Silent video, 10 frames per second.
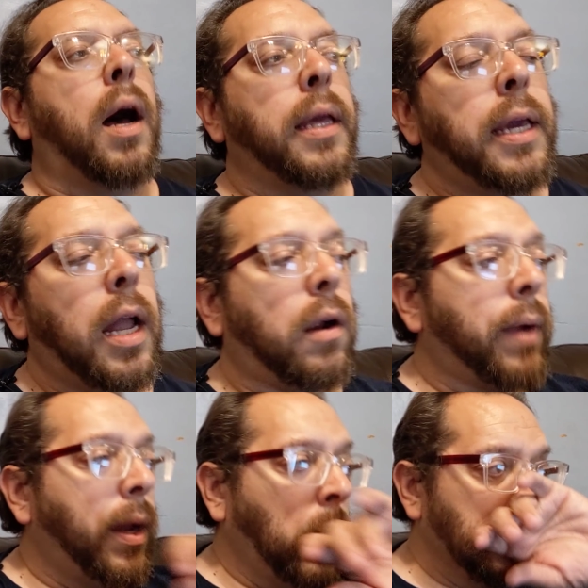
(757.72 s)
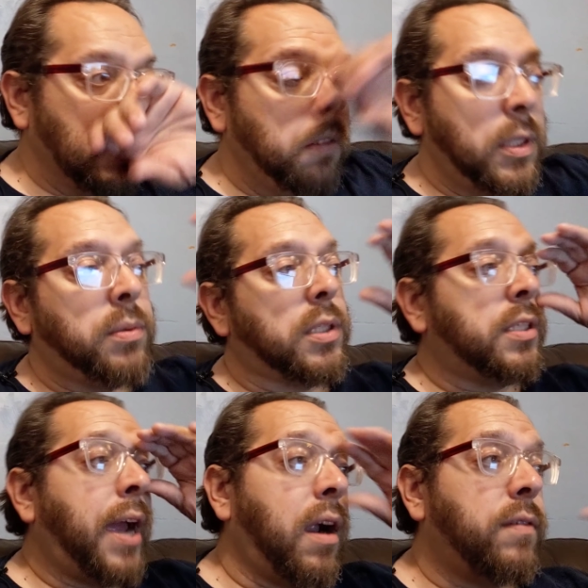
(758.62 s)
Uh, he got a great question, which
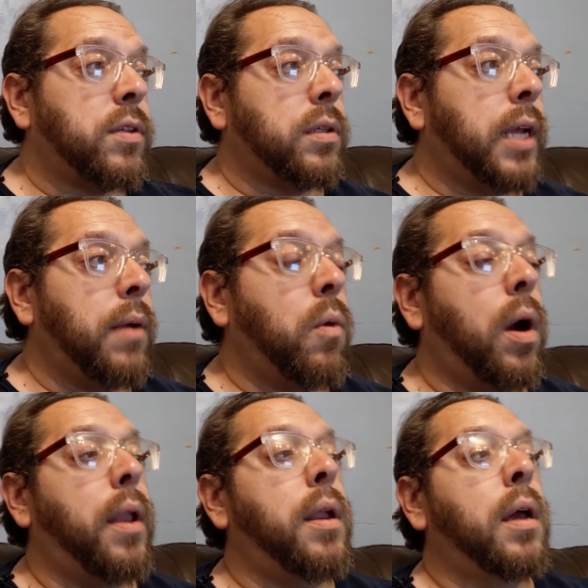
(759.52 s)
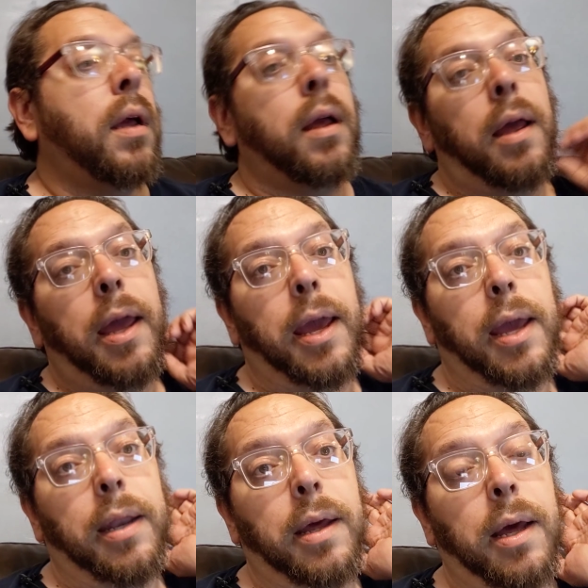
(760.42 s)
was tariffs on day one.
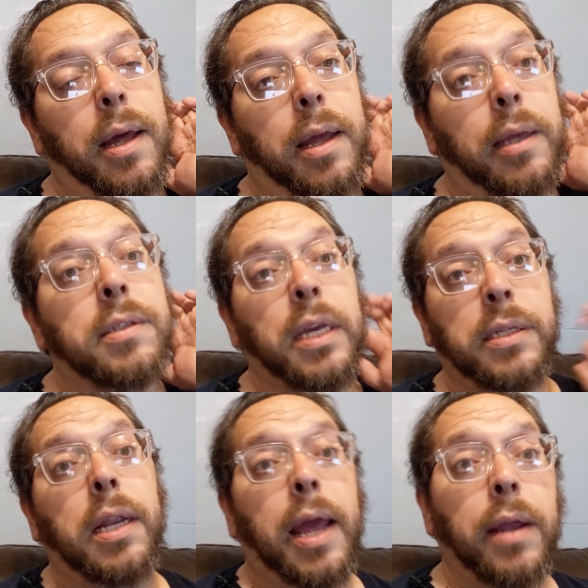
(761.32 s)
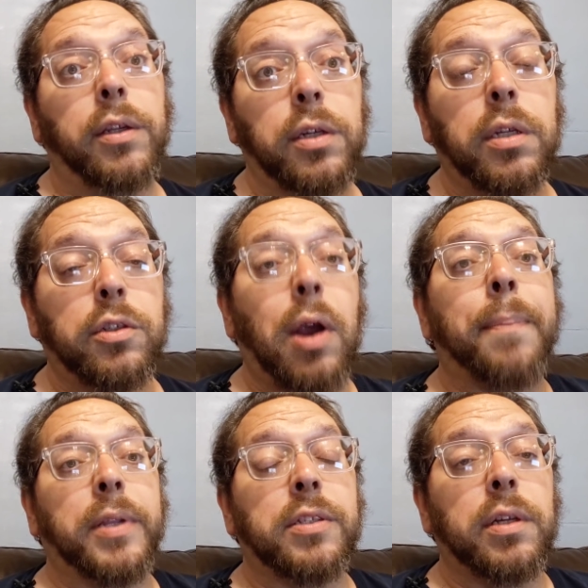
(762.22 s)
And uh, he, they said, hey, you're going to
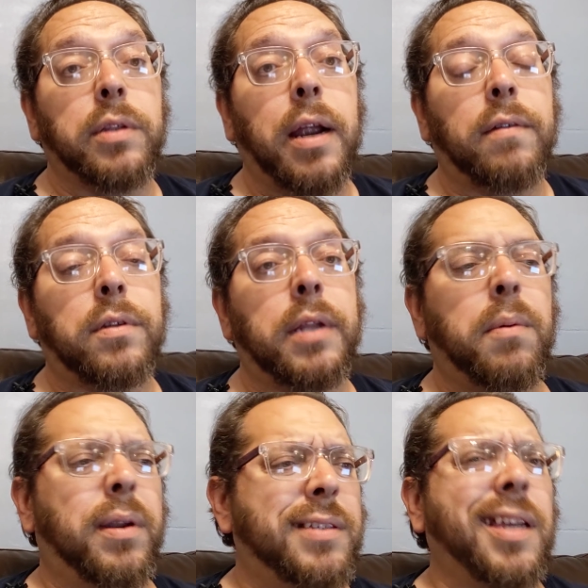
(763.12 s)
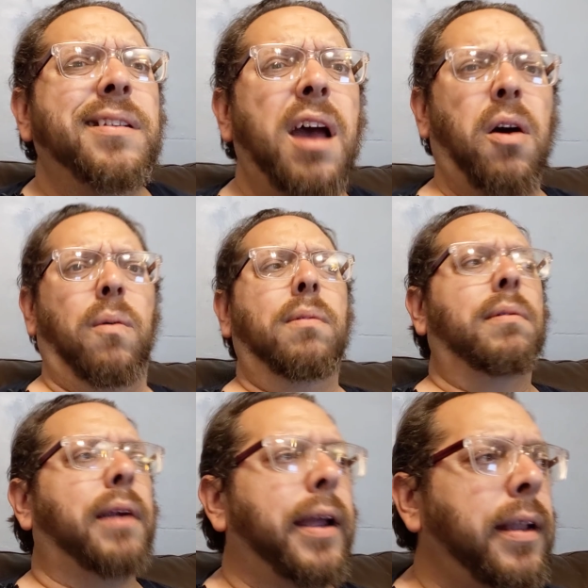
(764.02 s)
drop the steel tariffs on day one? He's like, no,
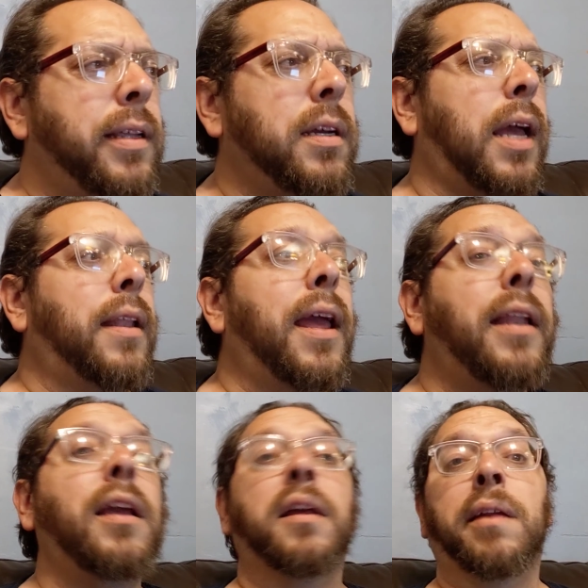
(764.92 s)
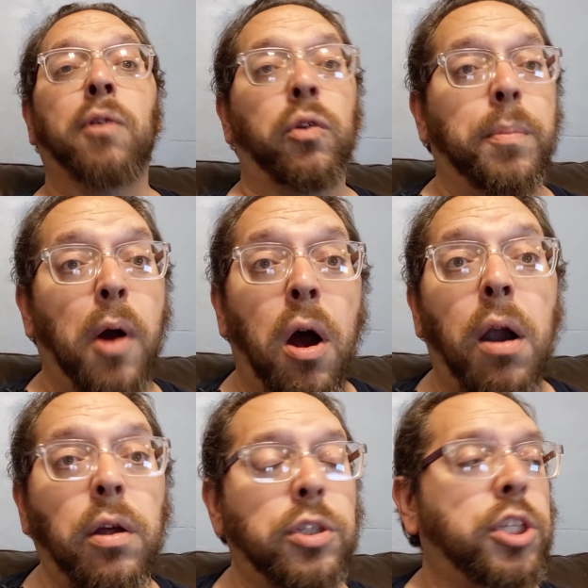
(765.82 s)
right? And, and then he rolled up
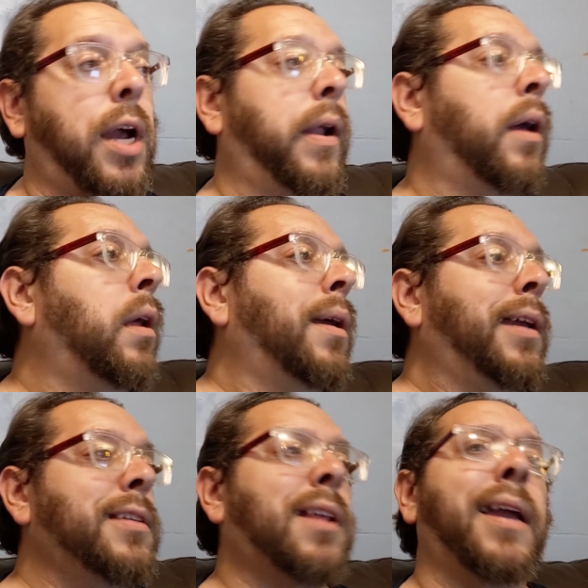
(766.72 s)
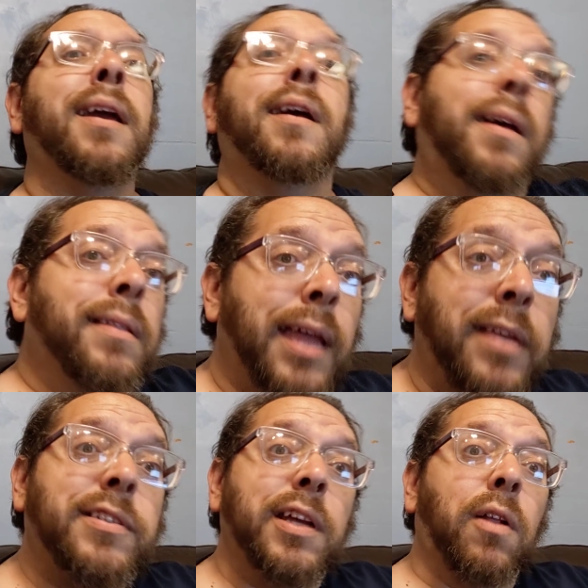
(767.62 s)
hard on China. He's like,
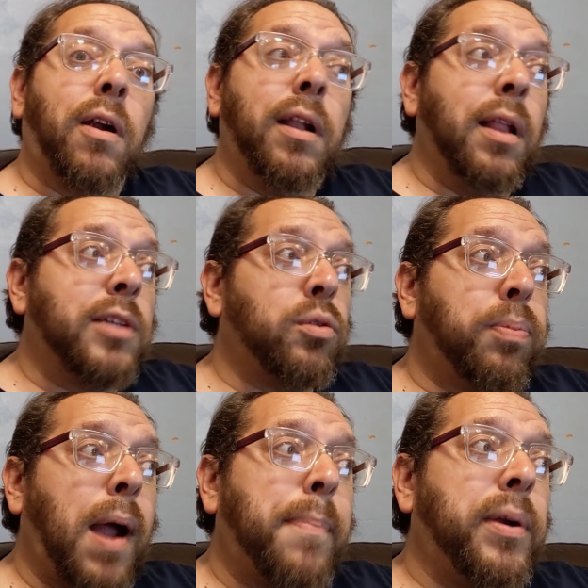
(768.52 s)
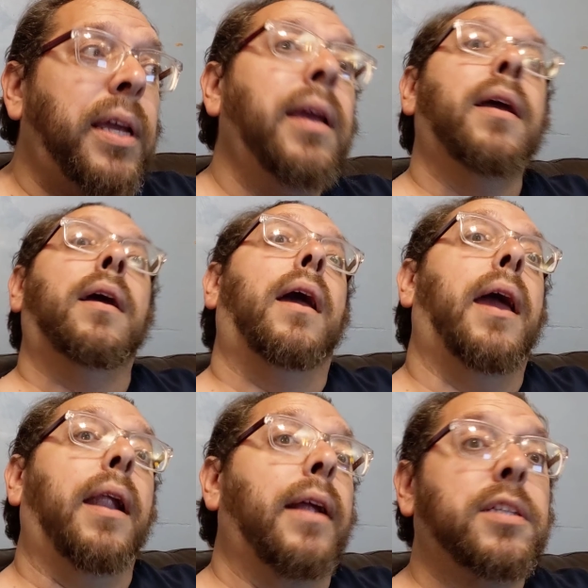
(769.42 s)
they steal our intellectual property.
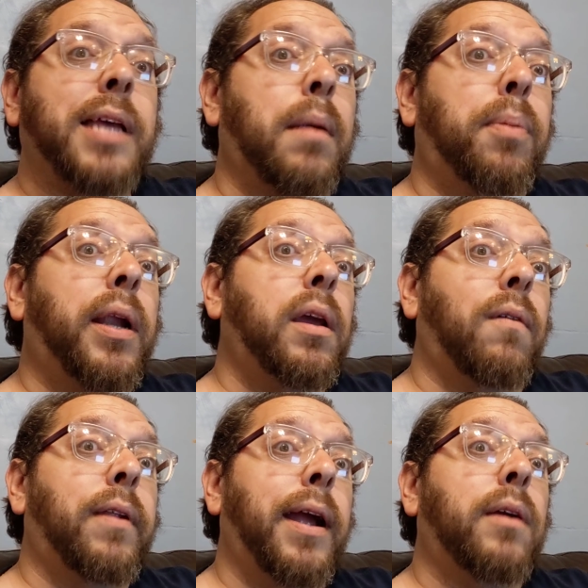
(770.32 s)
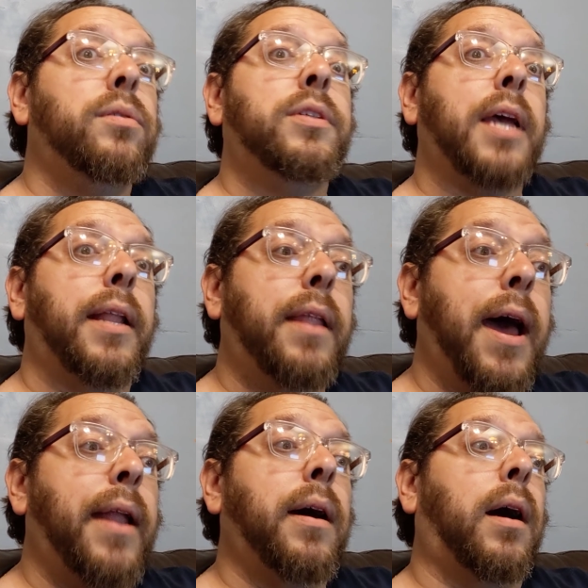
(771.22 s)
And I just had a buddy over there who said
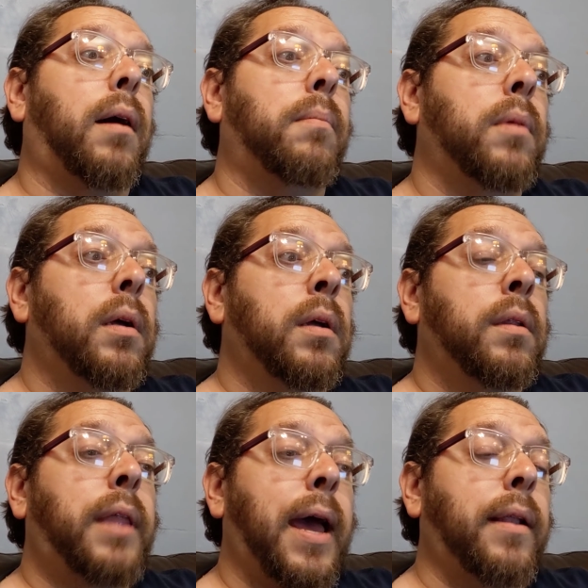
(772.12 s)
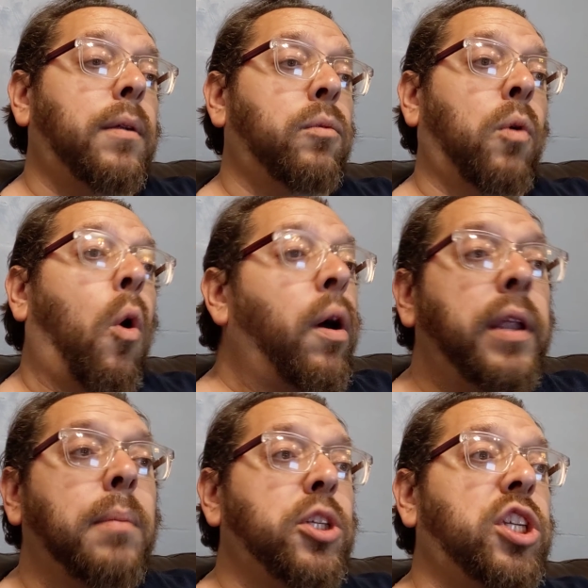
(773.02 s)
that um, that
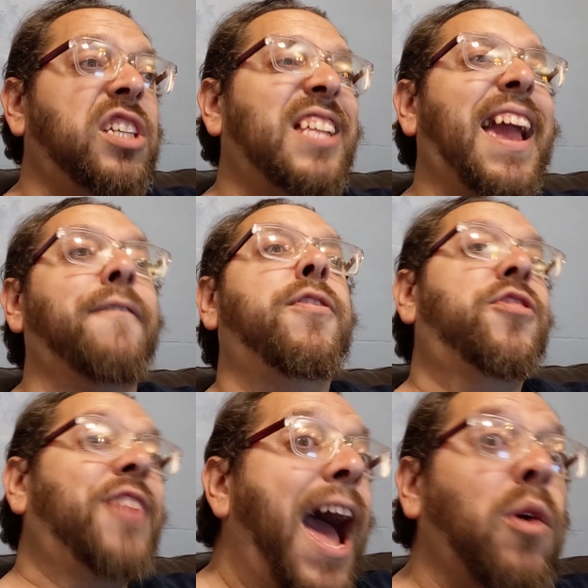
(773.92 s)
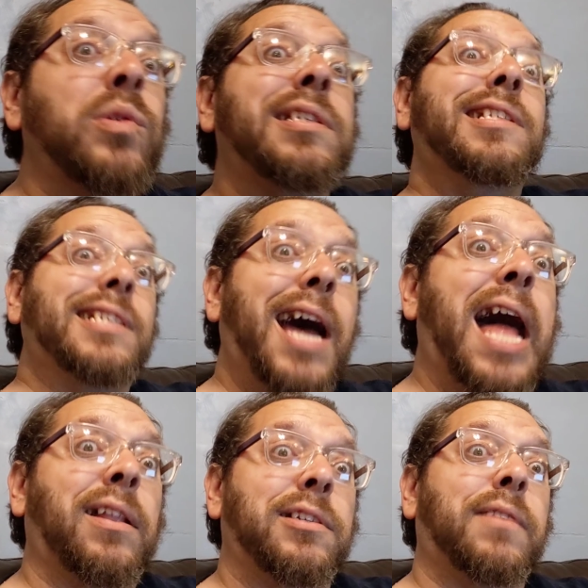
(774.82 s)
on their machines they have thousands of
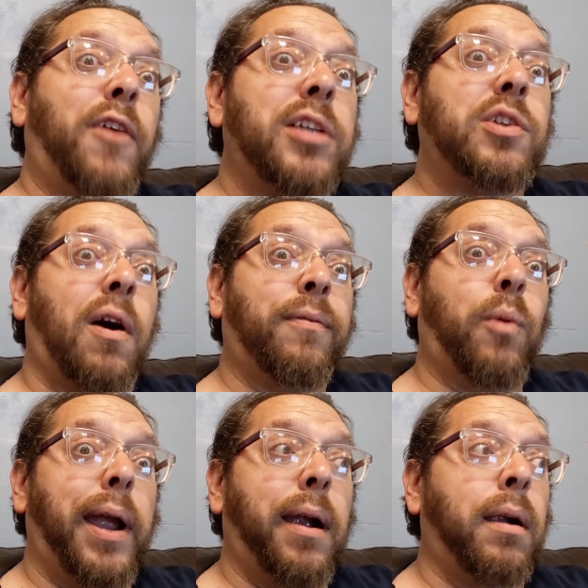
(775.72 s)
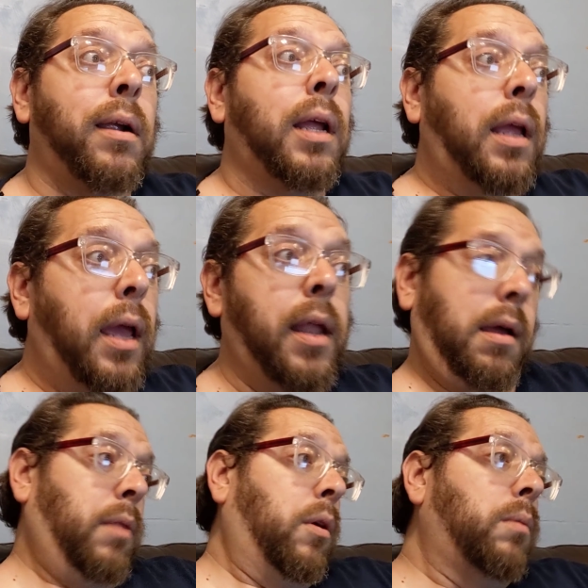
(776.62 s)
dollars of our software
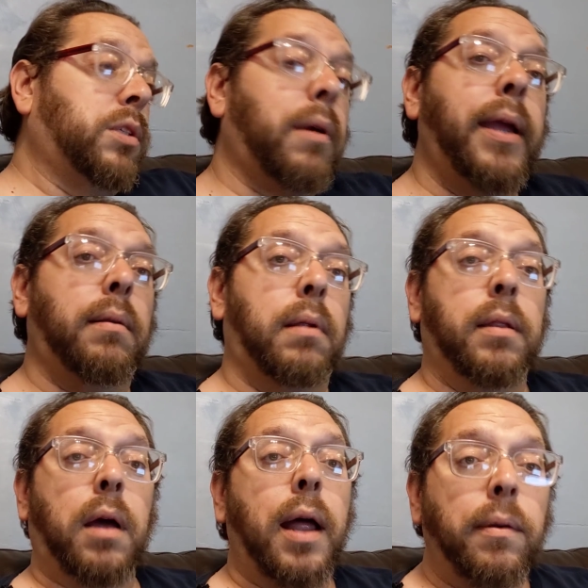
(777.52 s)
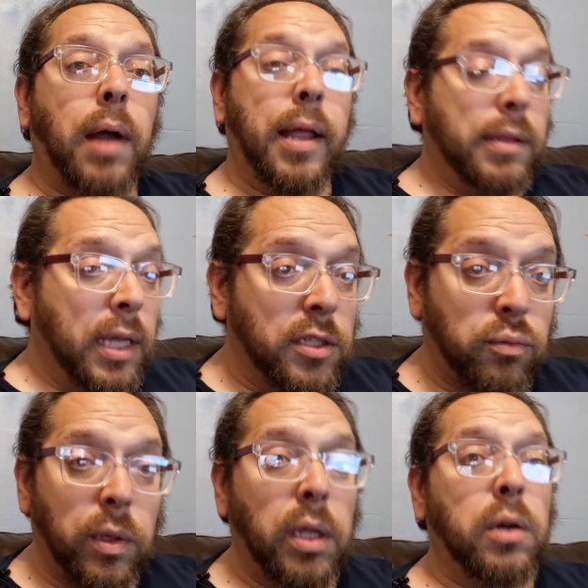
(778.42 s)
and i thought it was great i thought I, I, think
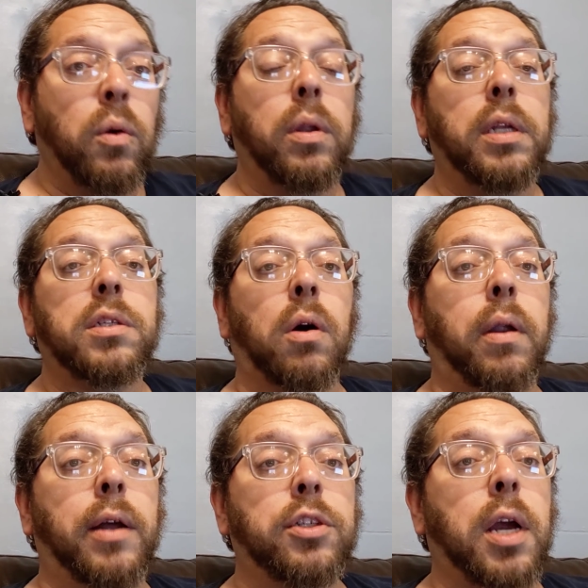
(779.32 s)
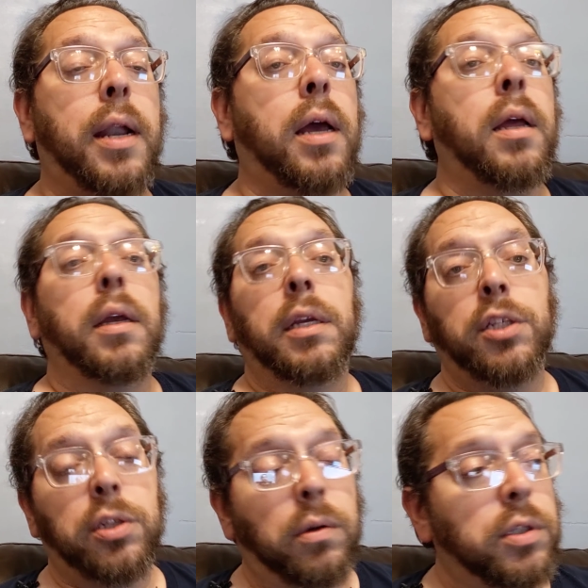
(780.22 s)
it's really cool that he's calling out china
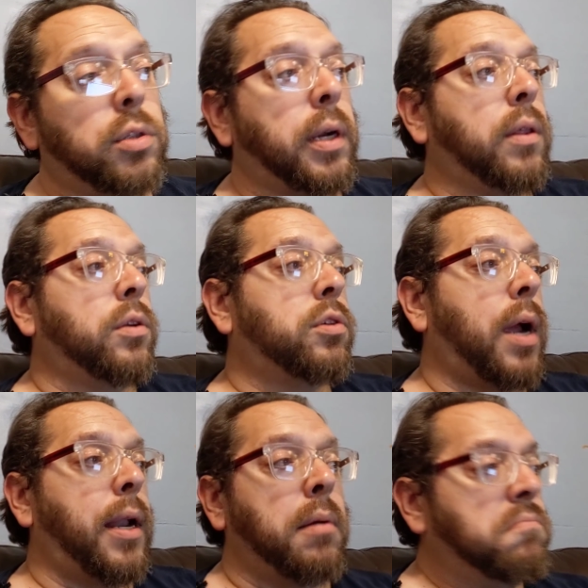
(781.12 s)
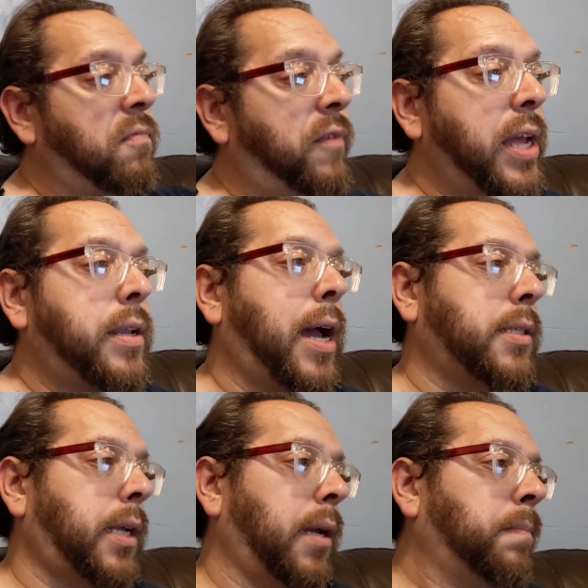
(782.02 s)
he's showing his strength on china
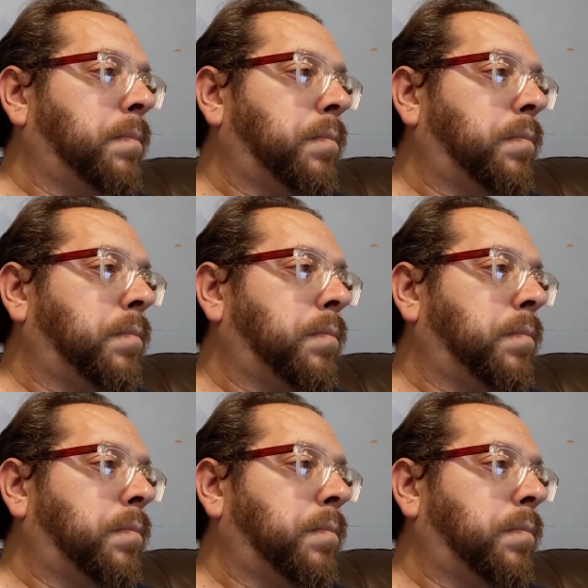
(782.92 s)
fantastic